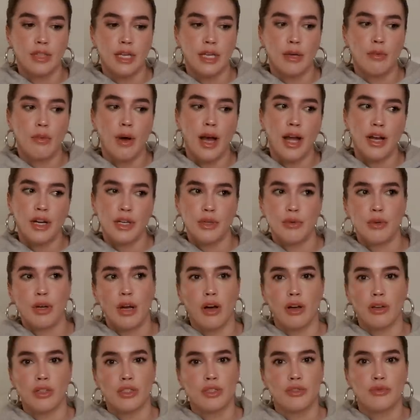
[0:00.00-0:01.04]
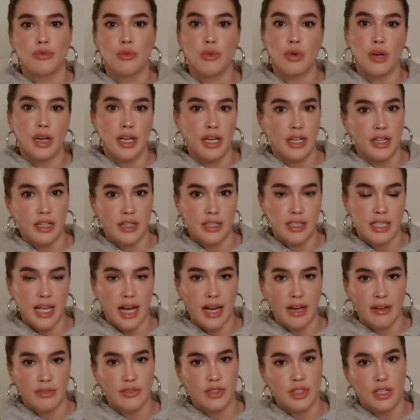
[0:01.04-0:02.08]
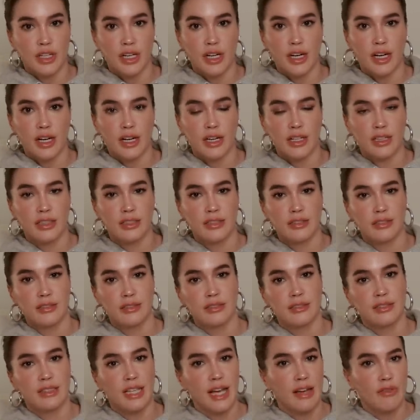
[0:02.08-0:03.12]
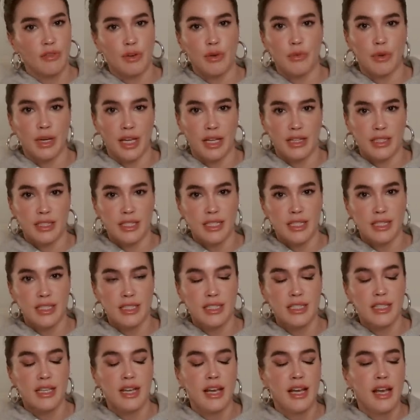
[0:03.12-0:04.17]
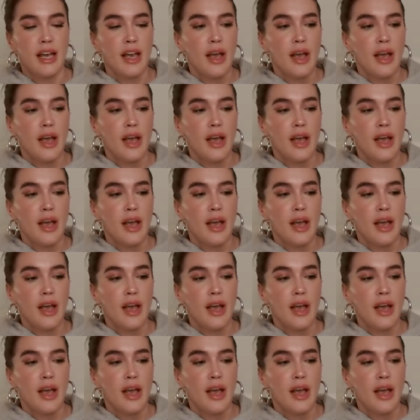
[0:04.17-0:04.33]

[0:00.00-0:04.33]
Like, why are you in college 4 years after everyone else is?